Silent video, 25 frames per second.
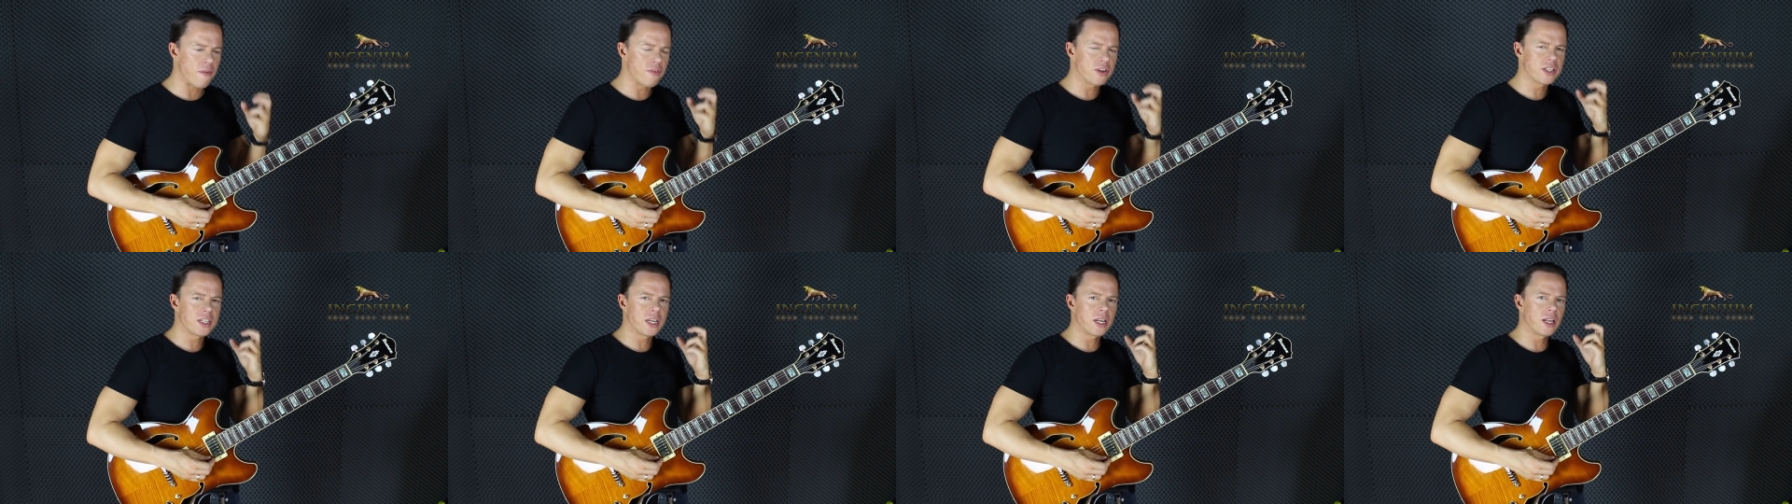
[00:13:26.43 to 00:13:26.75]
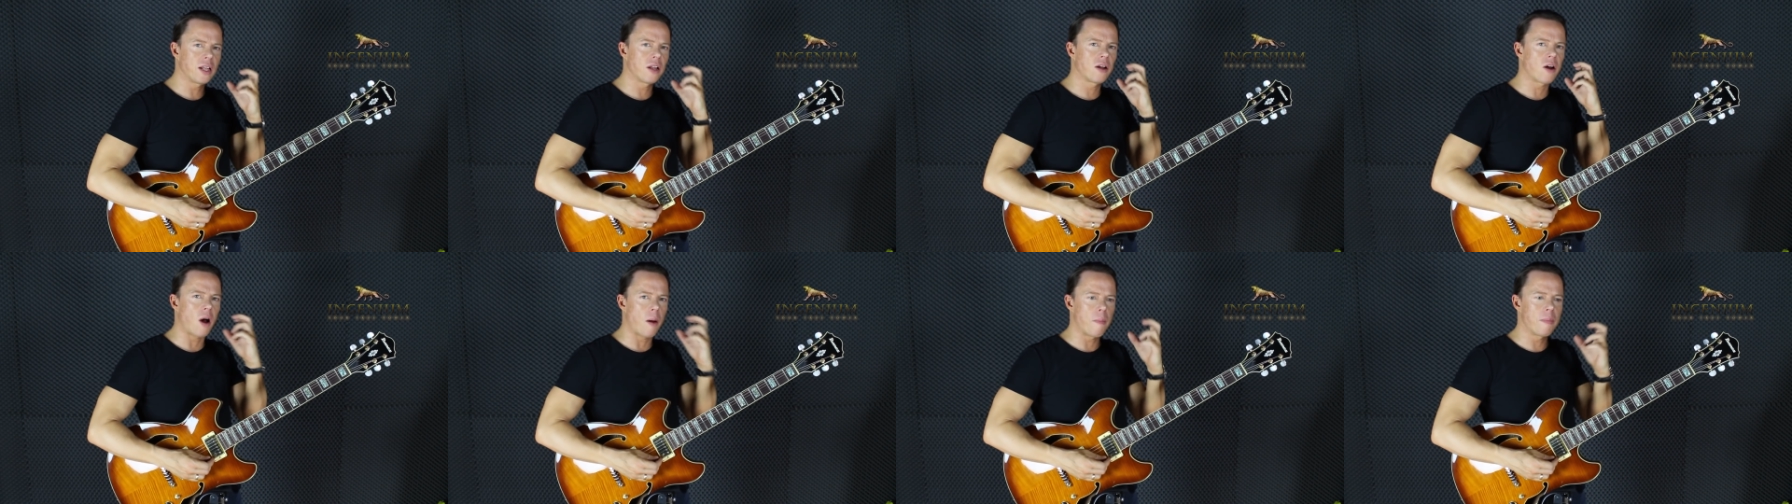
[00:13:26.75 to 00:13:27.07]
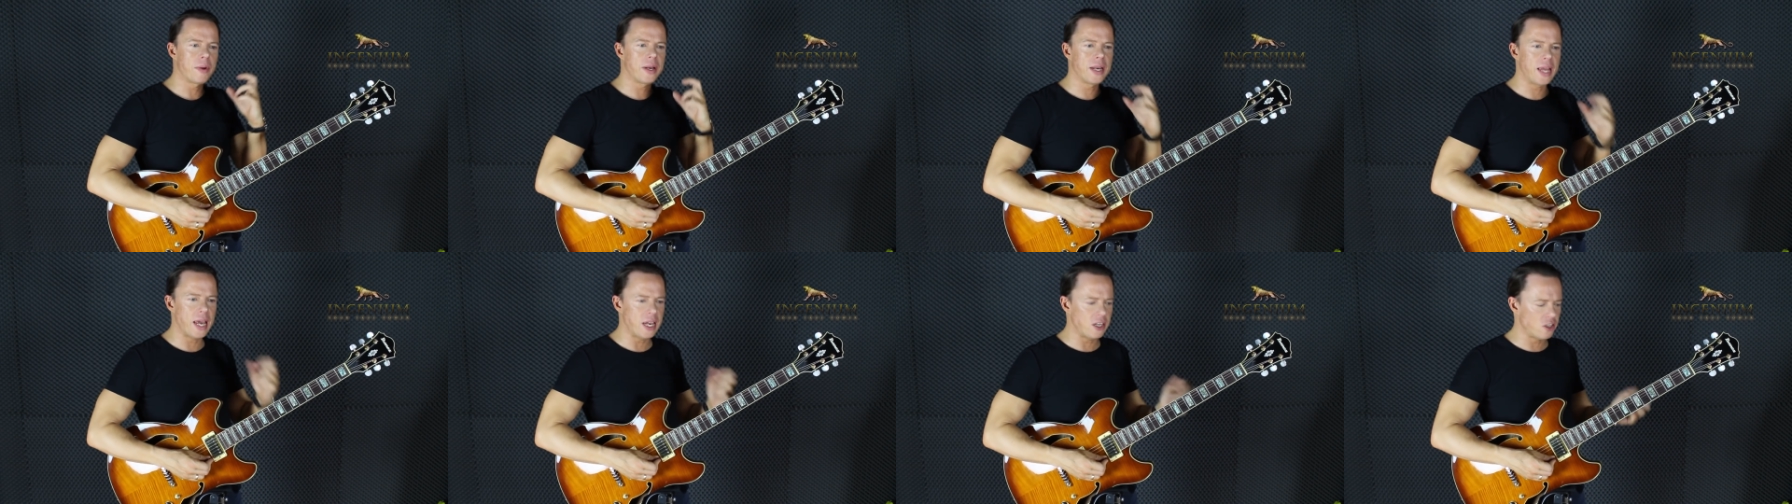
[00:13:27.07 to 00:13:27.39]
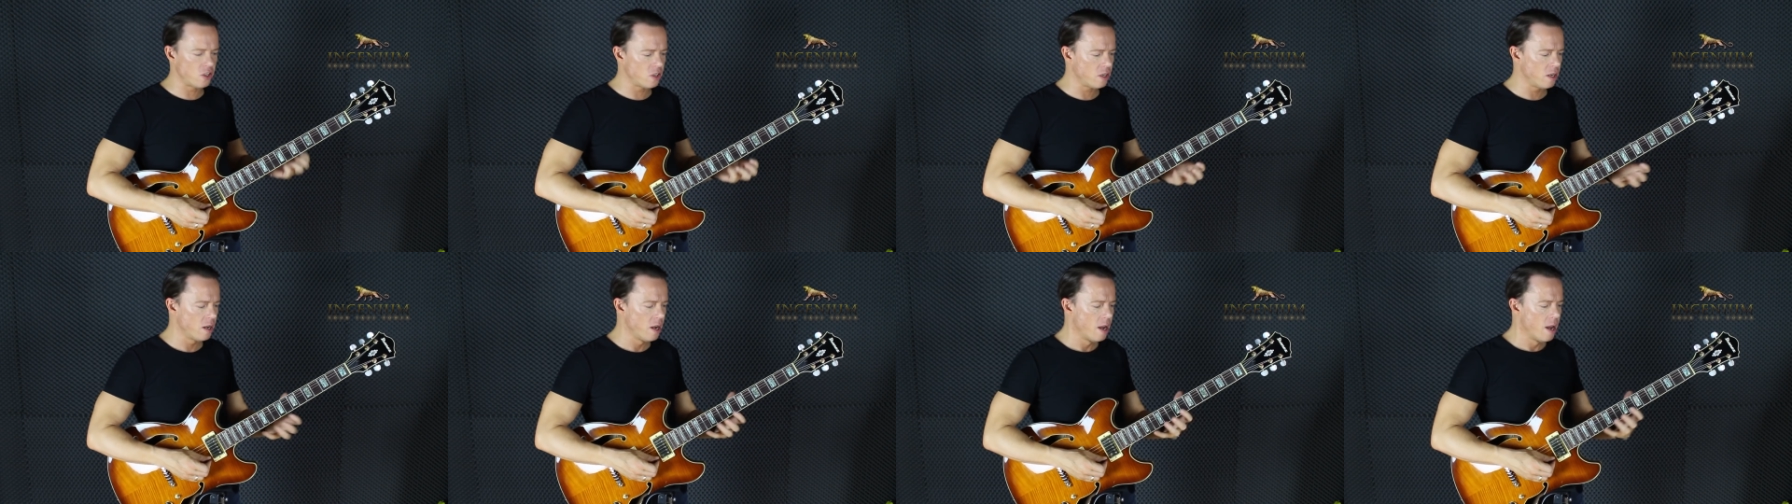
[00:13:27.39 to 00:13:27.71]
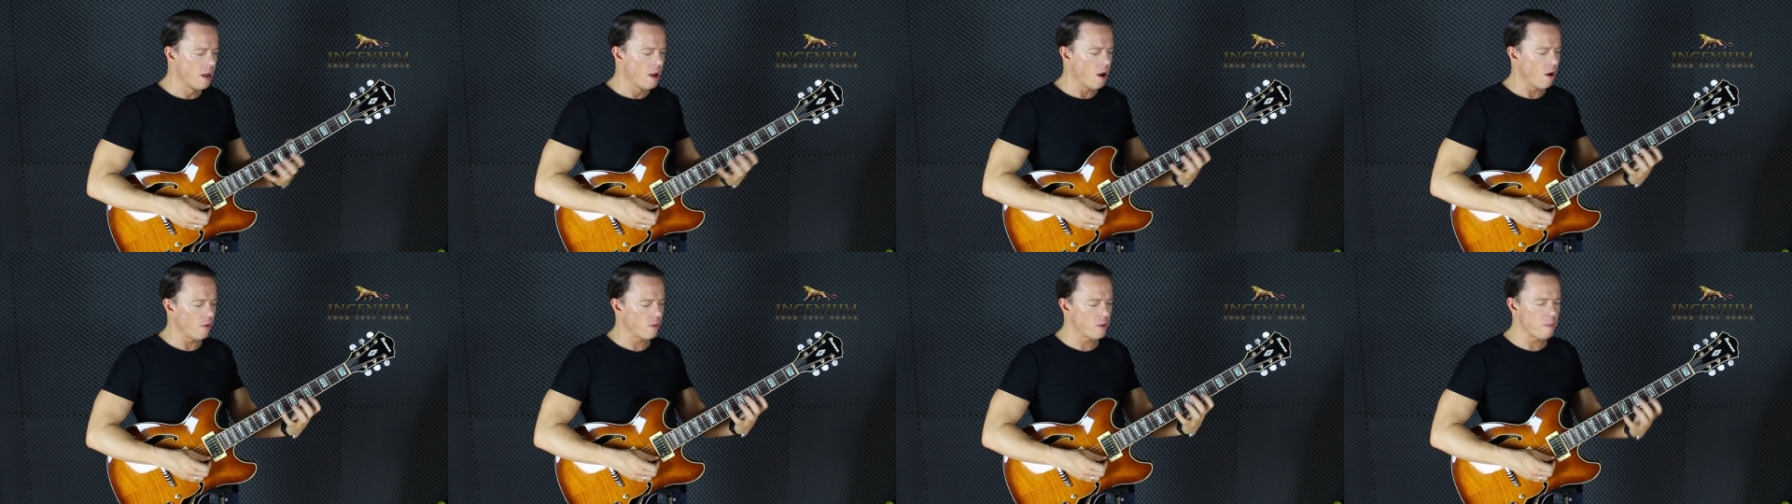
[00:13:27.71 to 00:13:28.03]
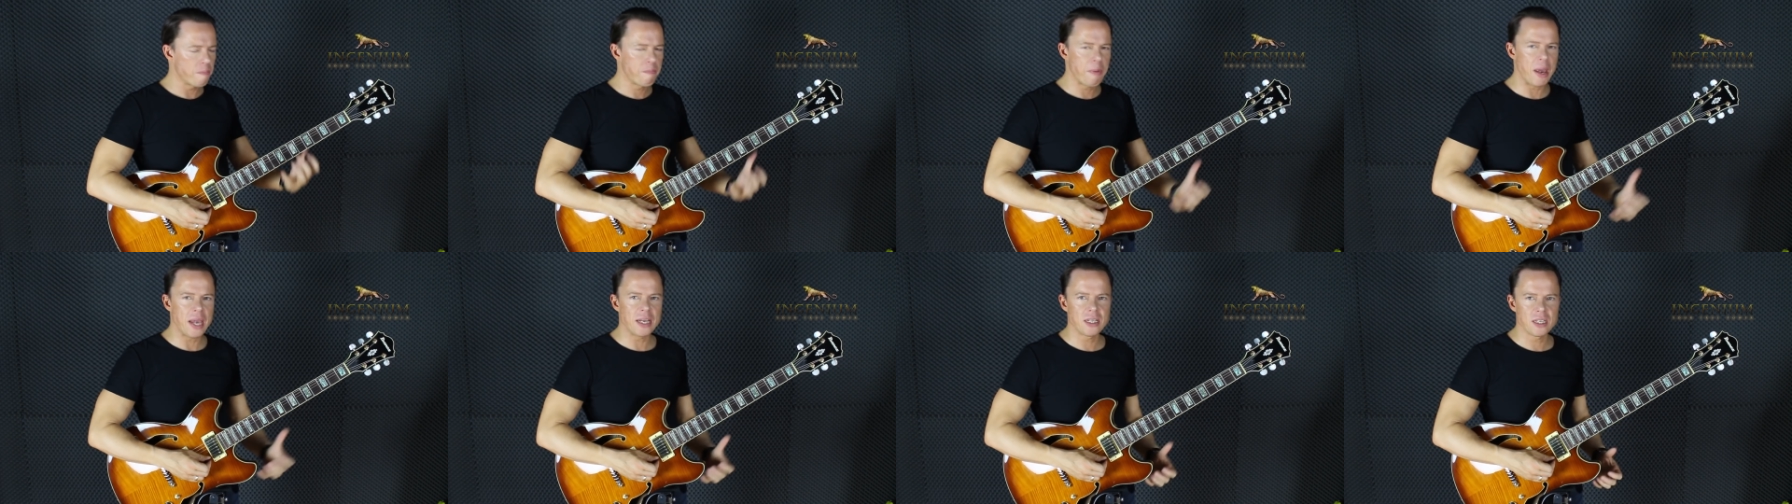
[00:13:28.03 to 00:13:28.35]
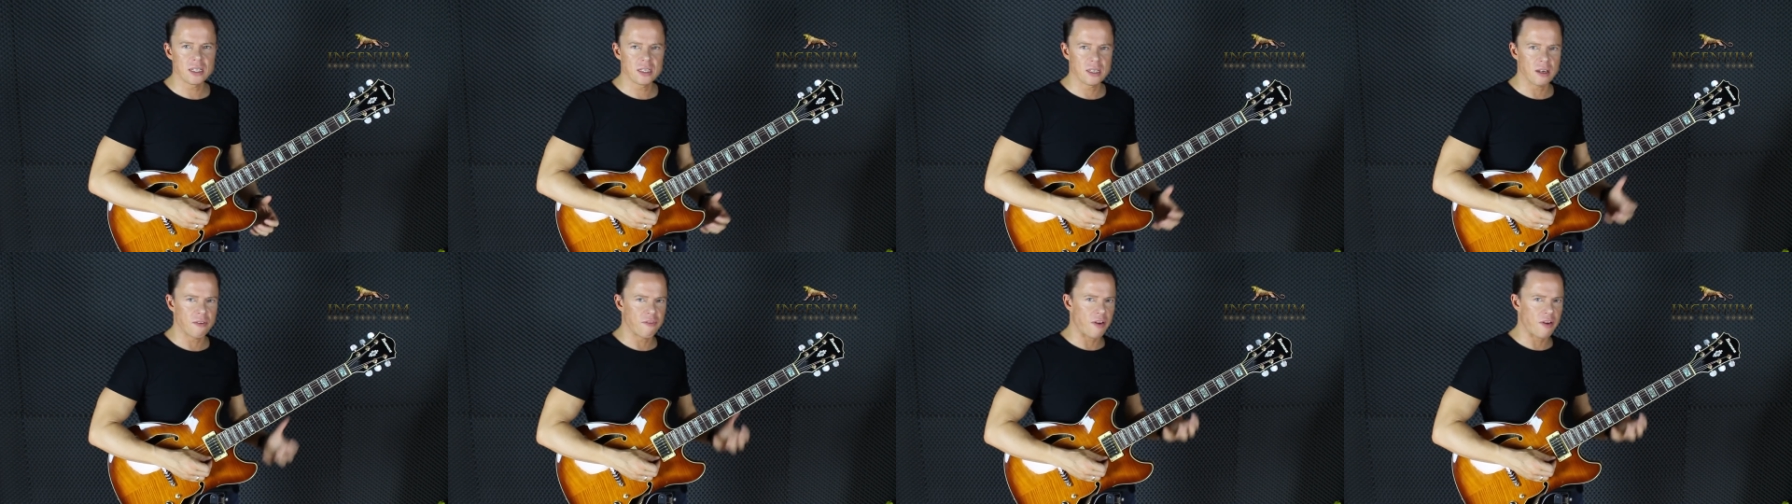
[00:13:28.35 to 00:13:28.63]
every single combination on the basis